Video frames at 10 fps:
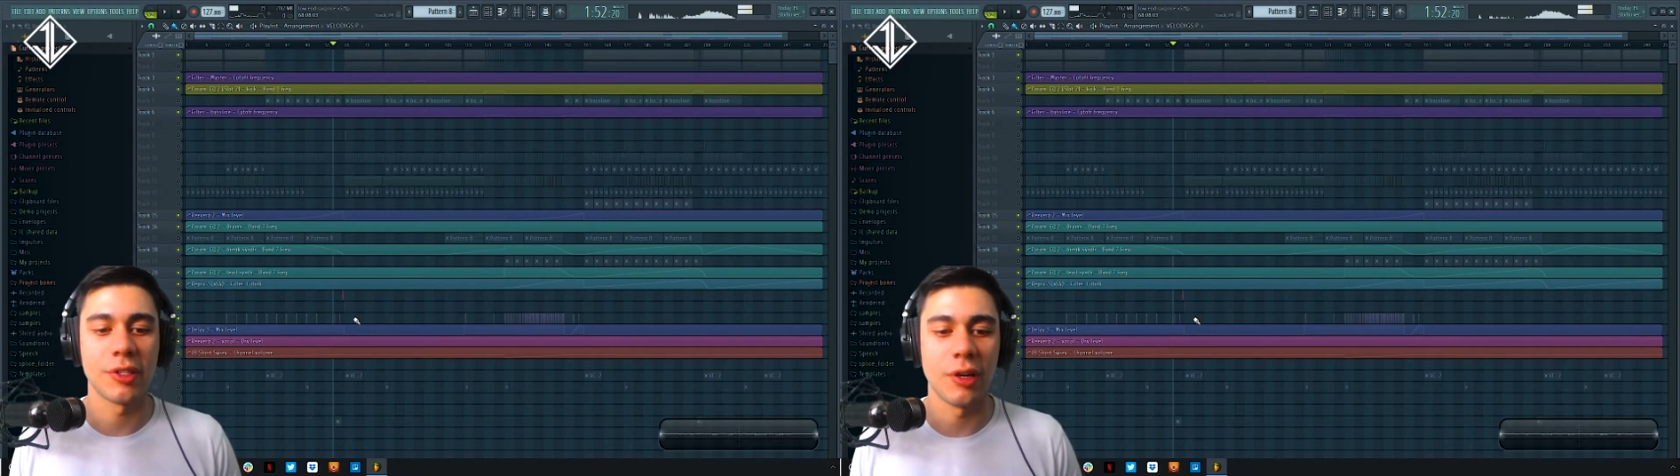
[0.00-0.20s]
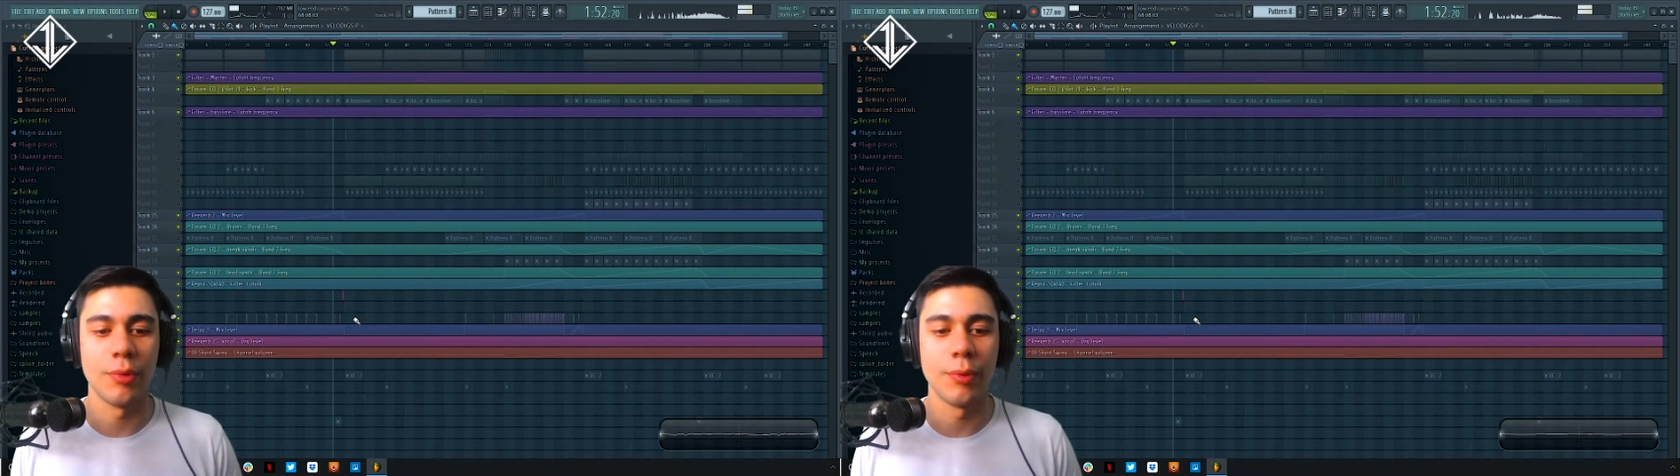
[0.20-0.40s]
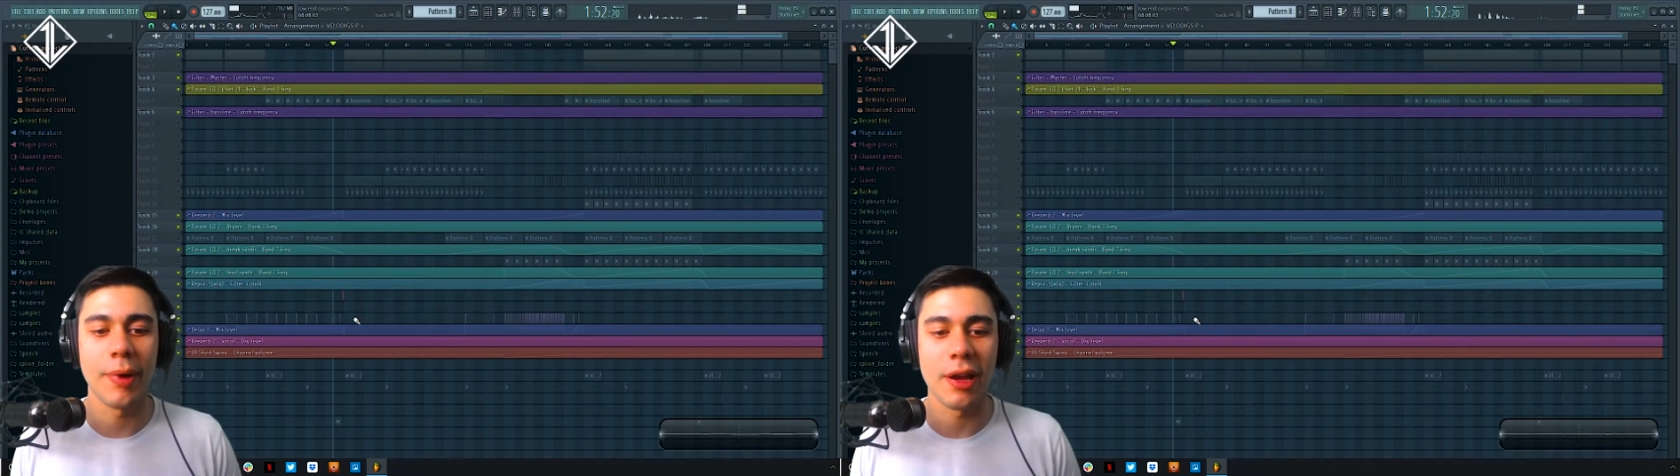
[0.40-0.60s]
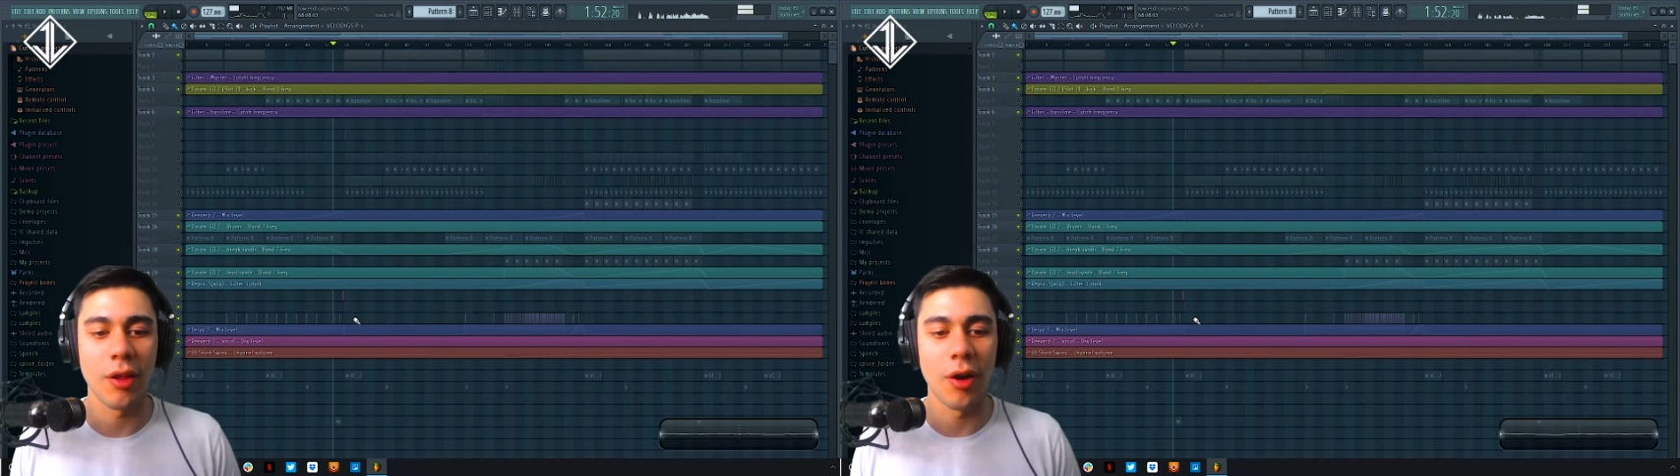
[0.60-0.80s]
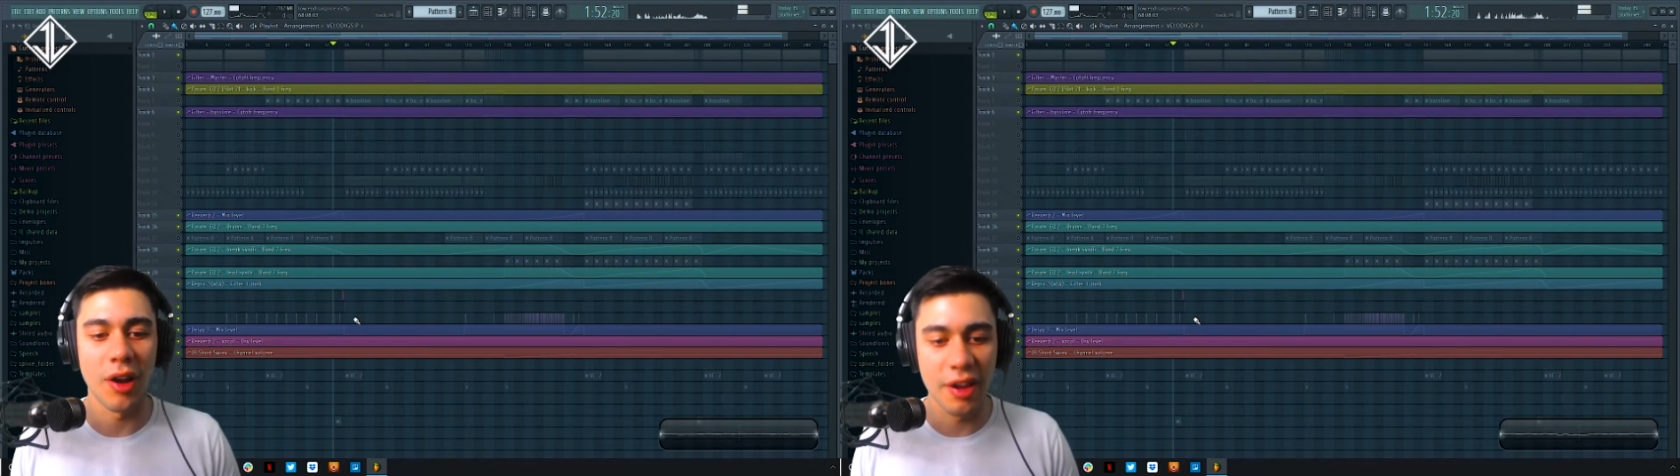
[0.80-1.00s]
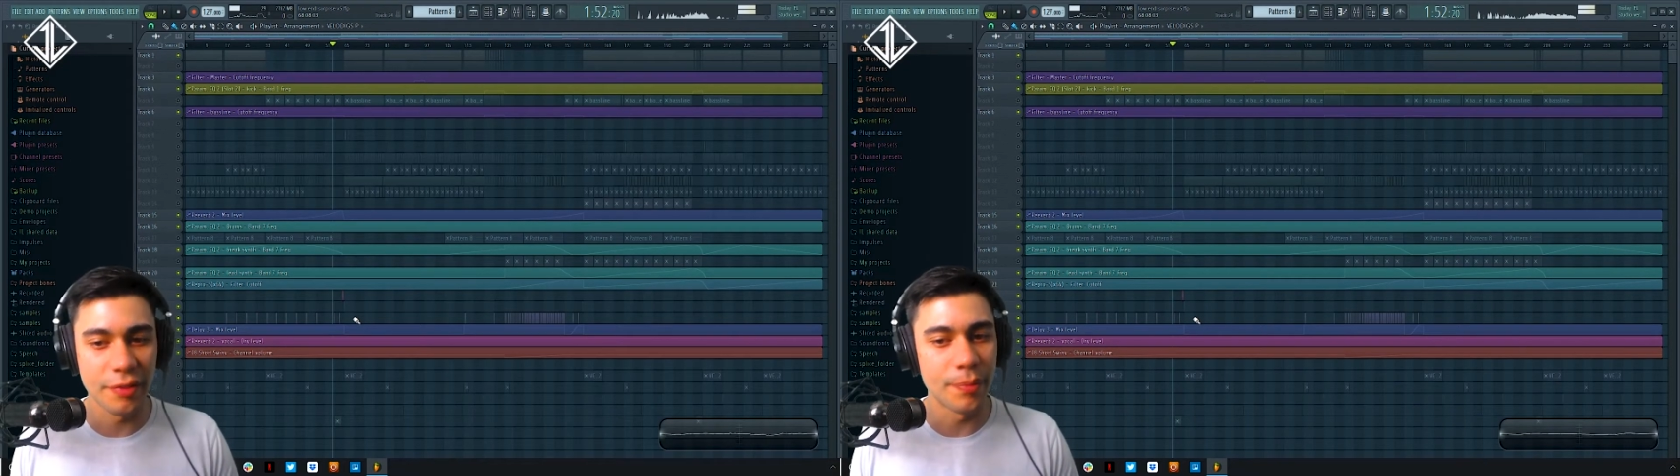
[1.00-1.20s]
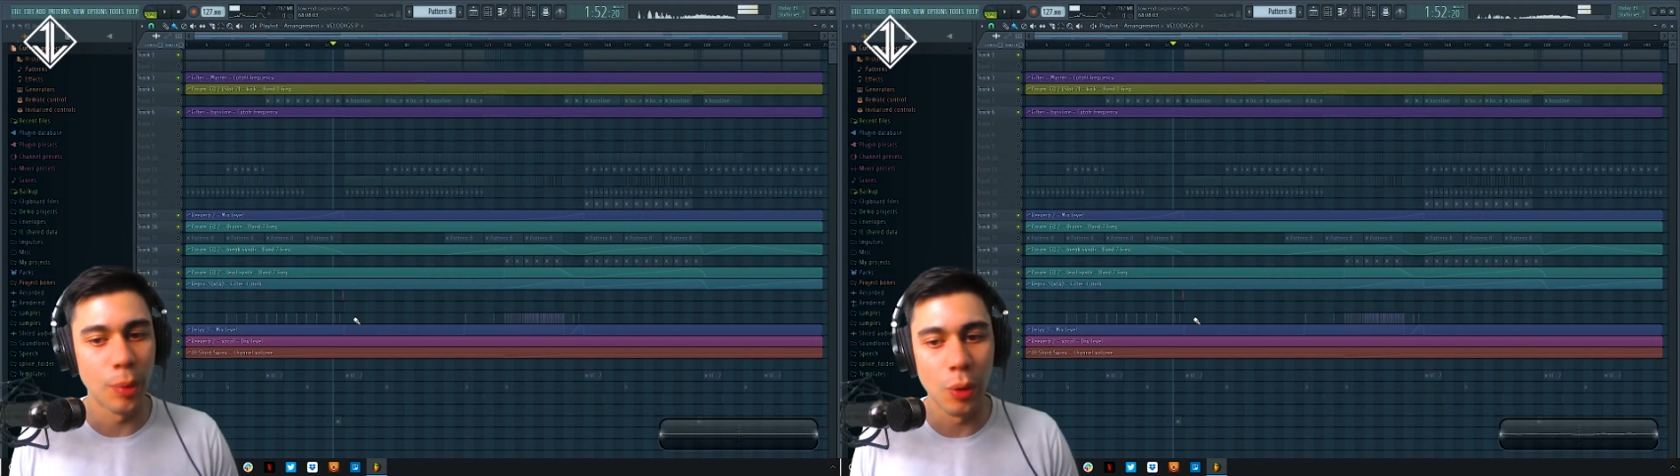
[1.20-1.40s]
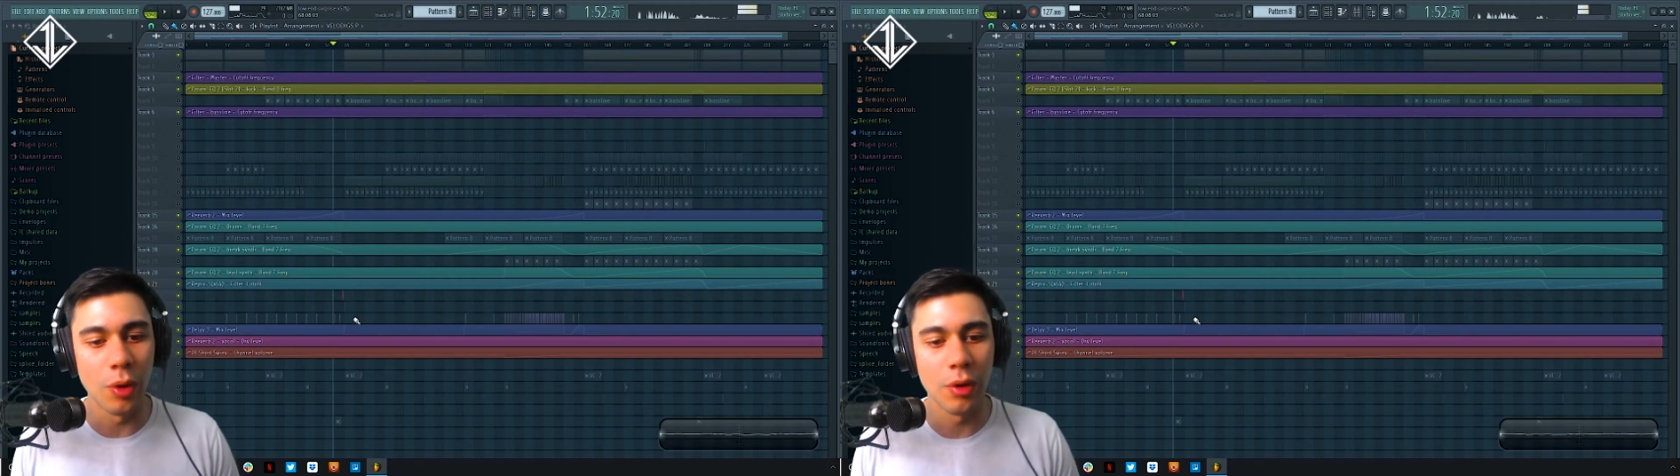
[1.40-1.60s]
sample pack that I ever
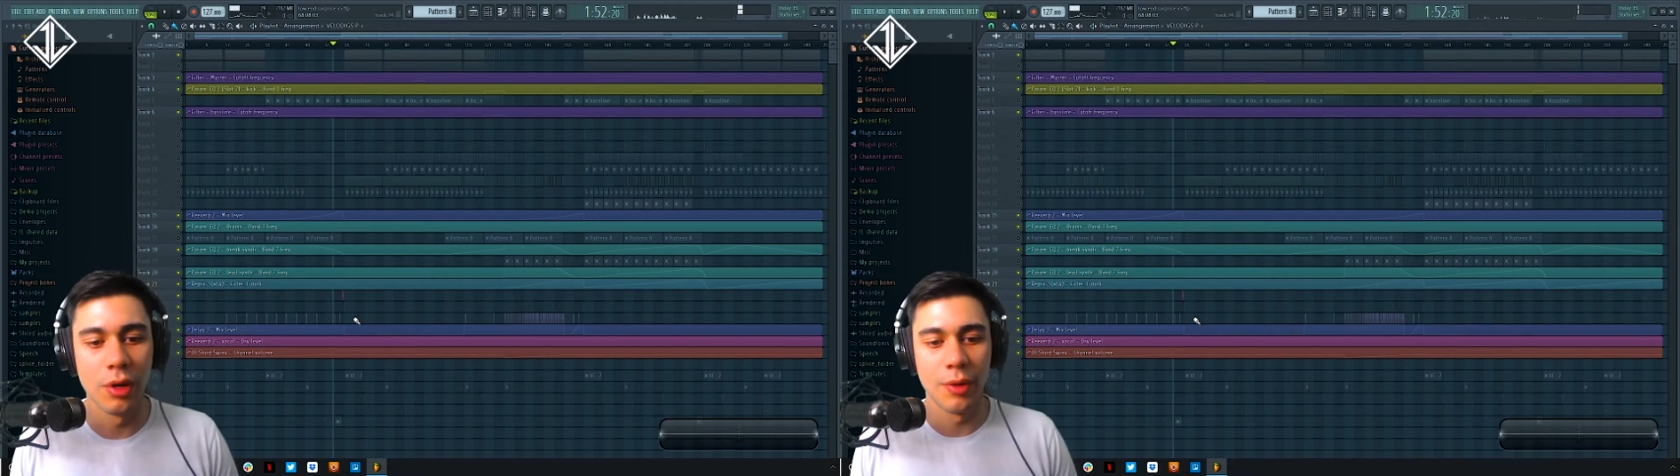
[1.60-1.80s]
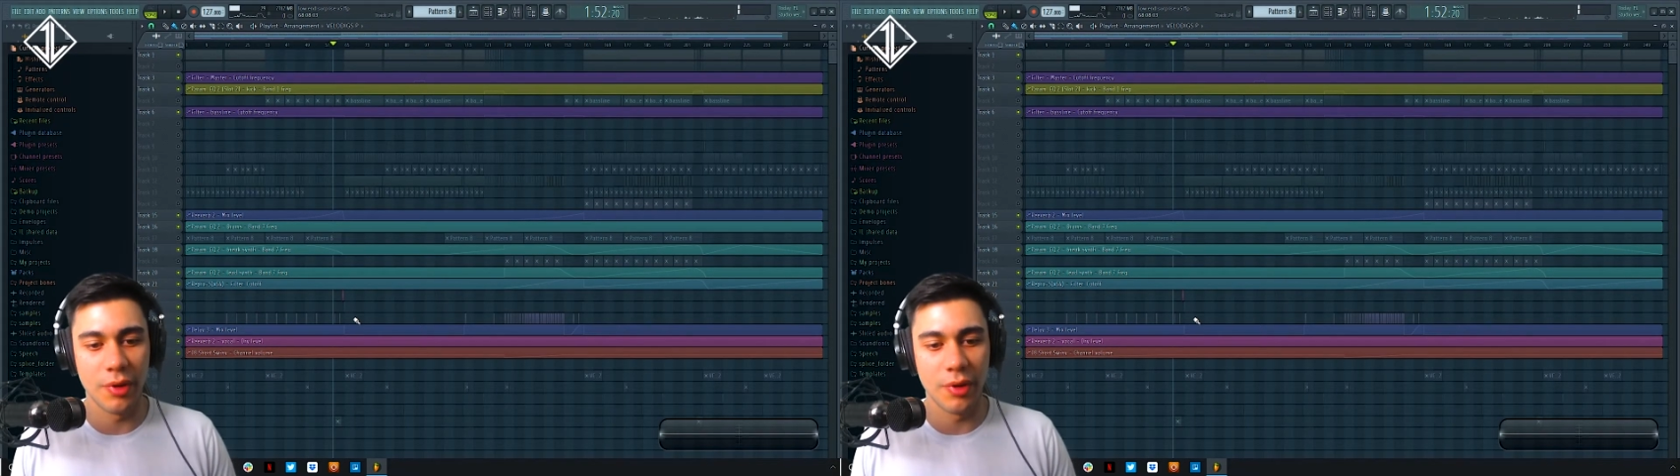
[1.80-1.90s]
bought